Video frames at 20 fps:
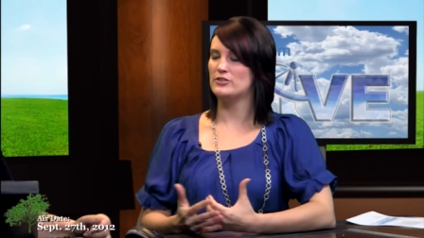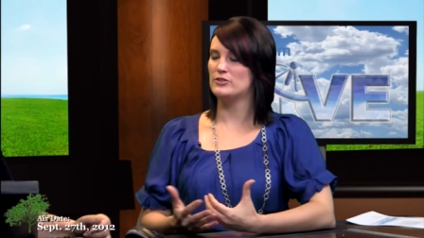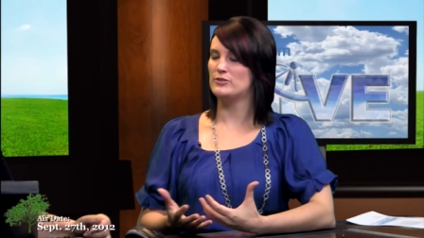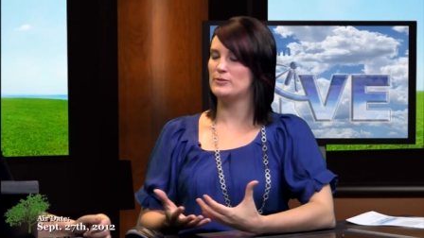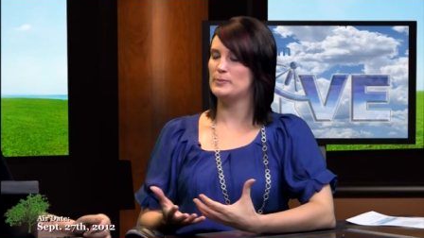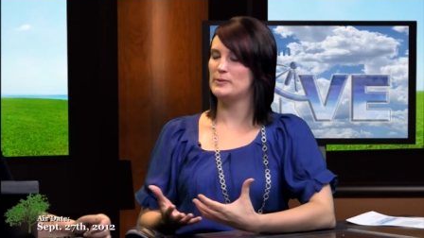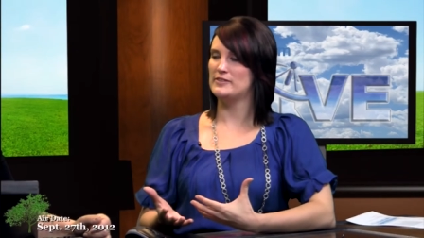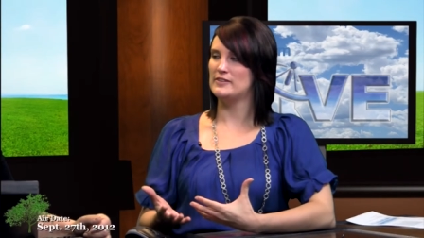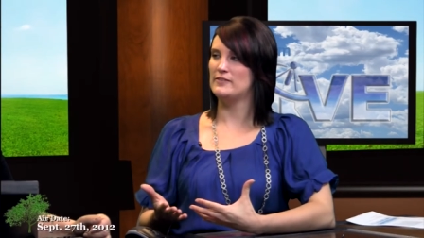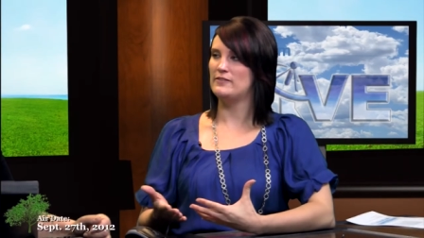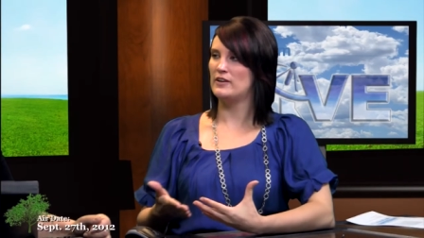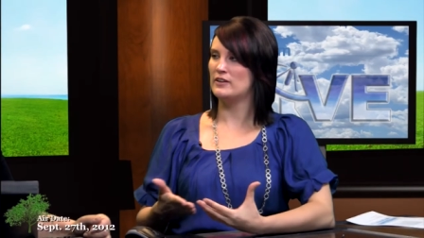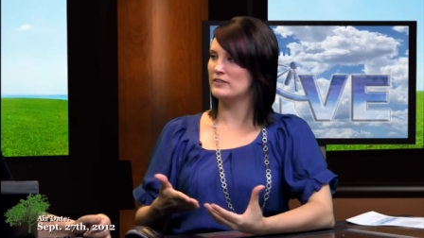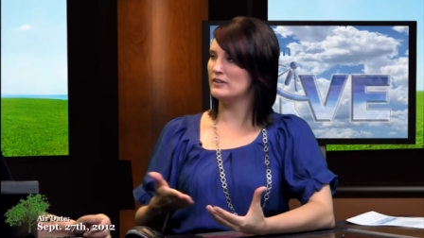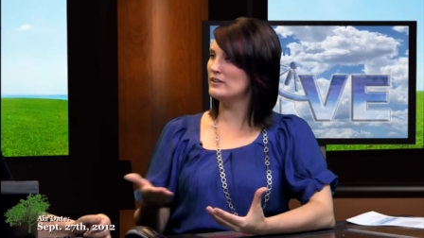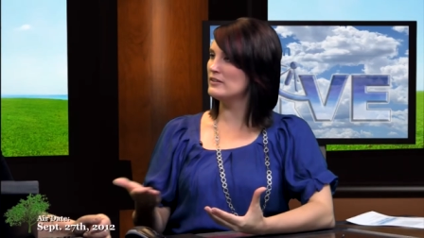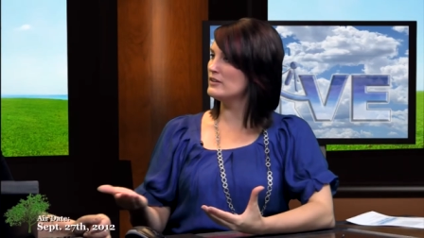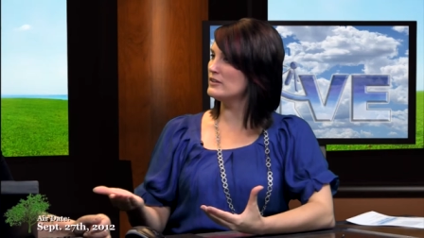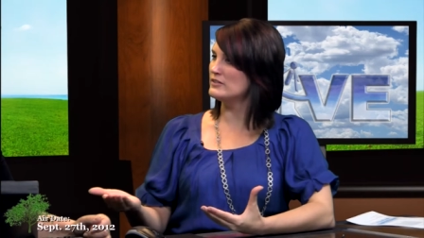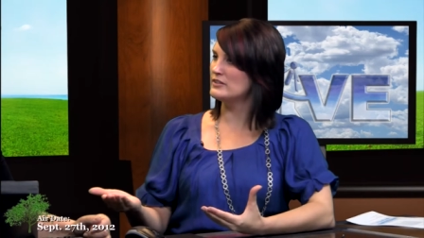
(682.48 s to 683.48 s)
has
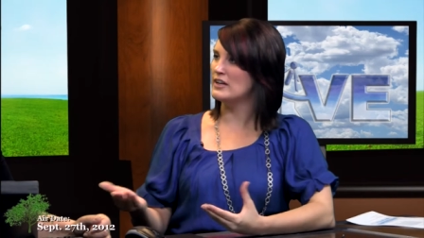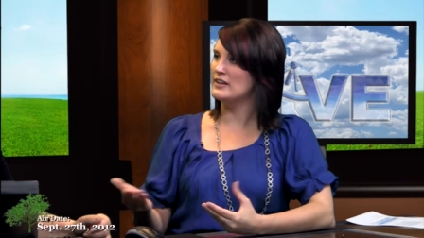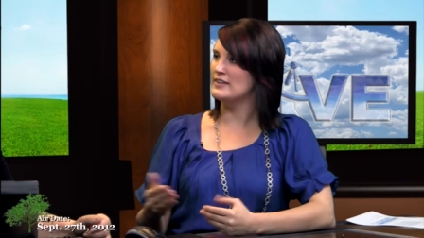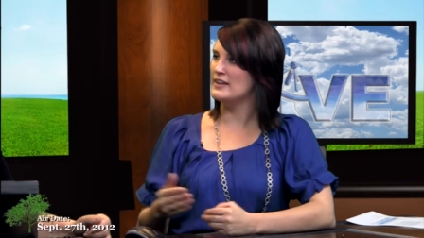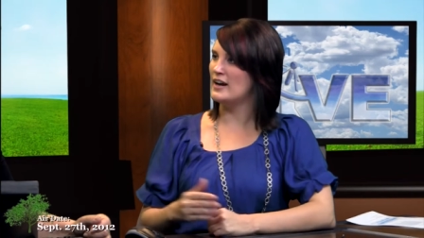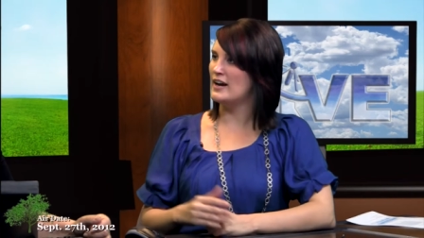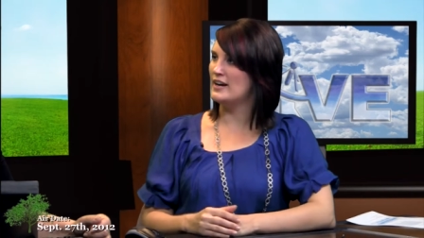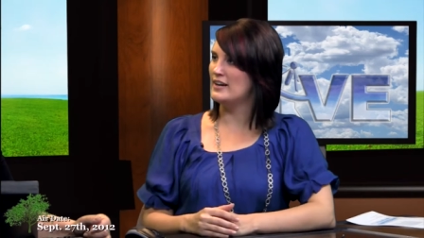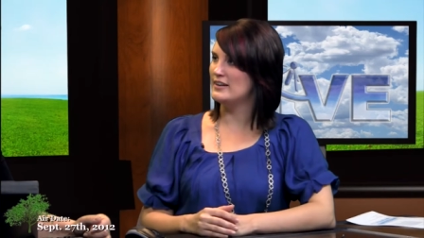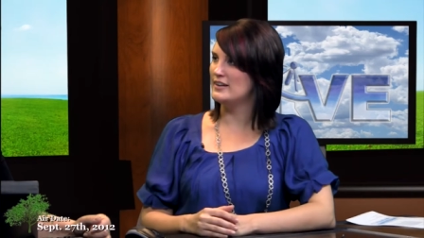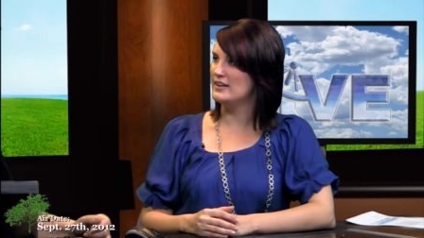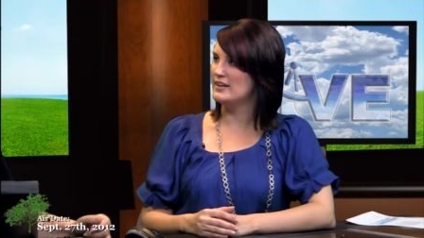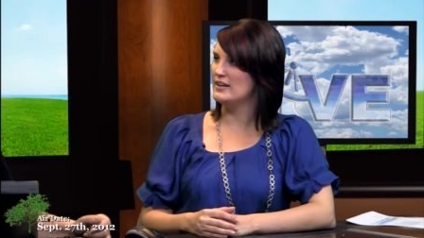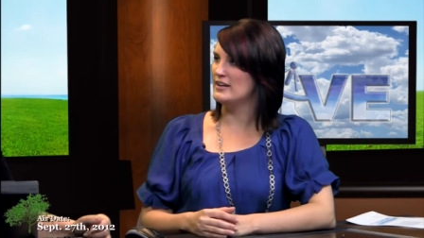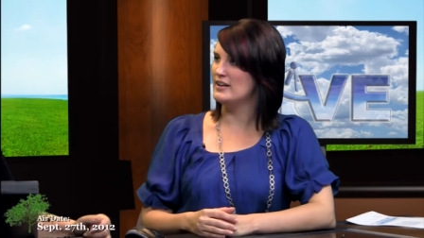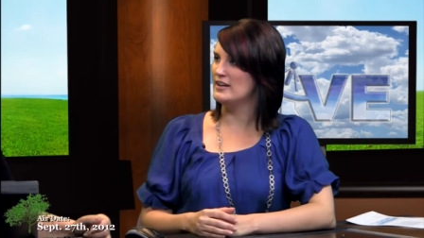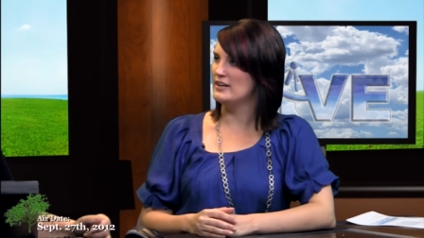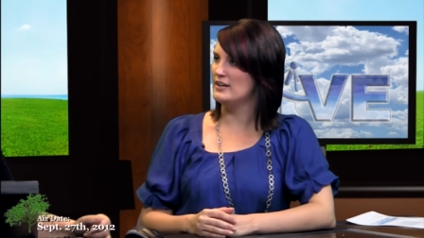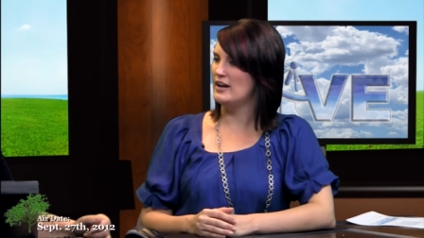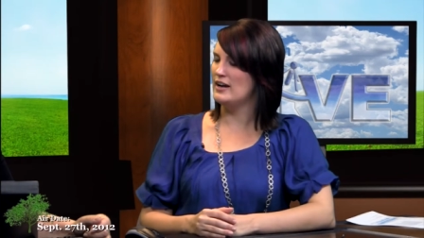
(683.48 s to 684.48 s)
specifically looked at that. Uh,
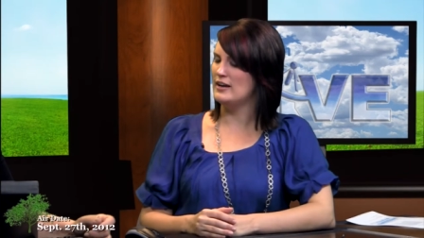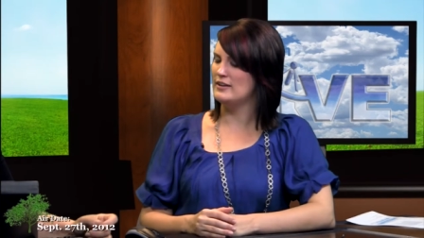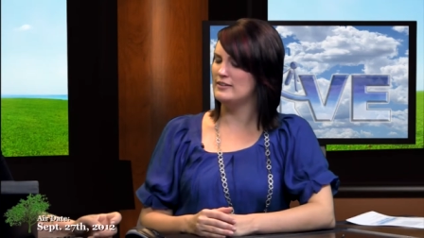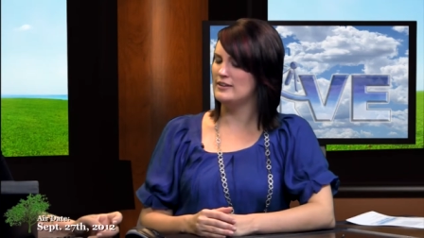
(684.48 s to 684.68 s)
yeah.